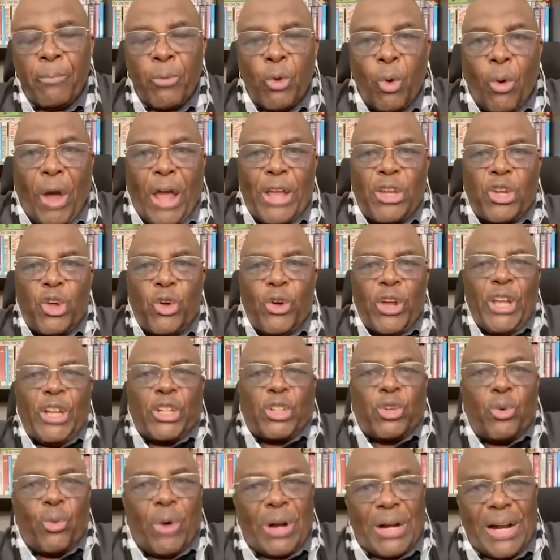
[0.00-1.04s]
Why do you
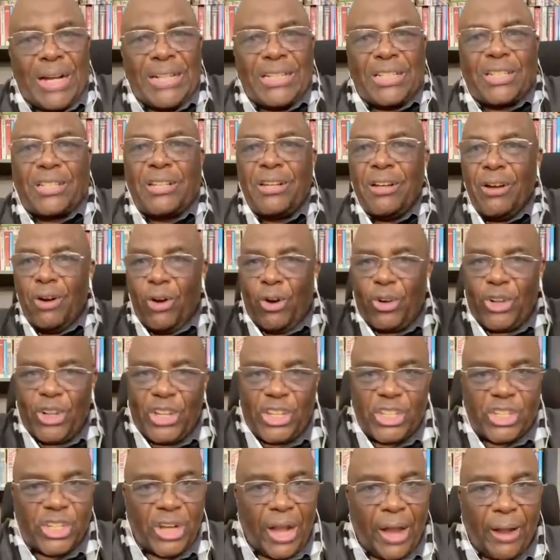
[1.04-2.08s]
issue warrants on
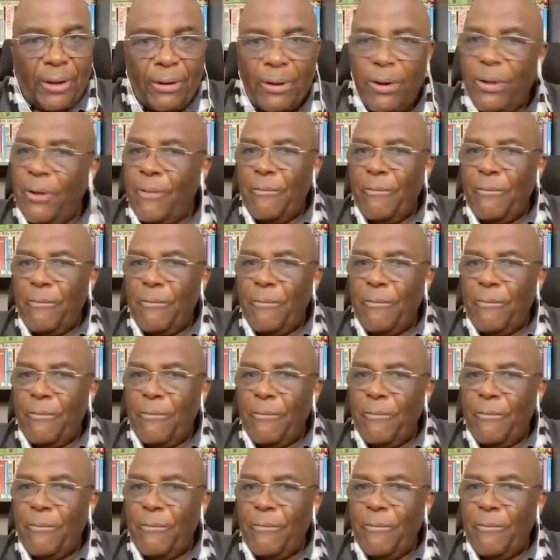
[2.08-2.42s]
Israel?